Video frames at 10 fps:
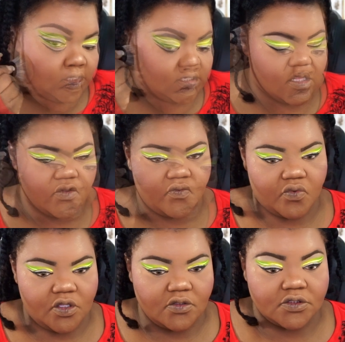Now the
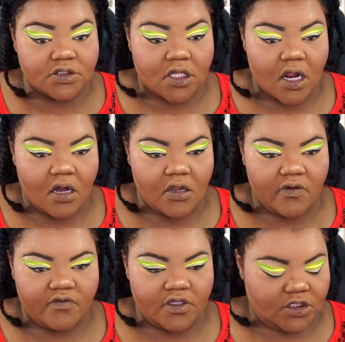real star
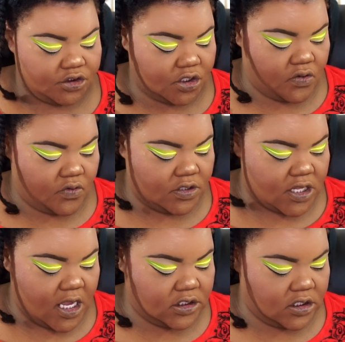of this show is
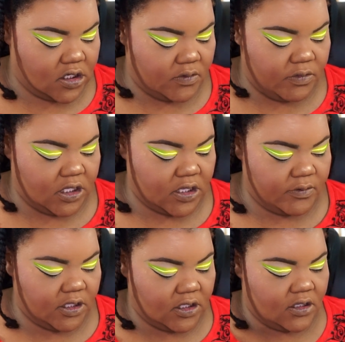actually going to be
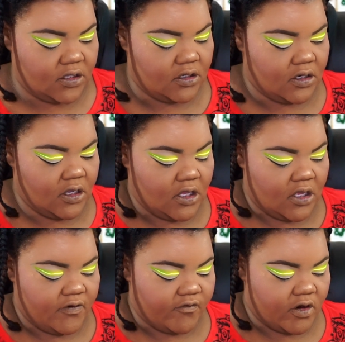coming in
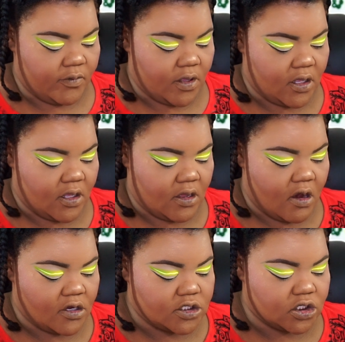from
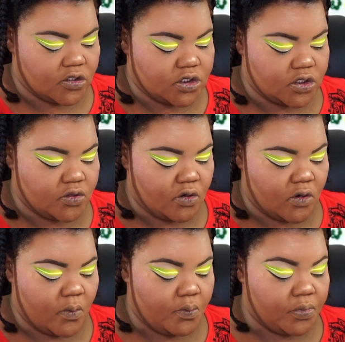Artist
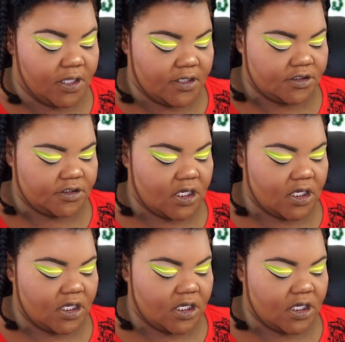Couture blush.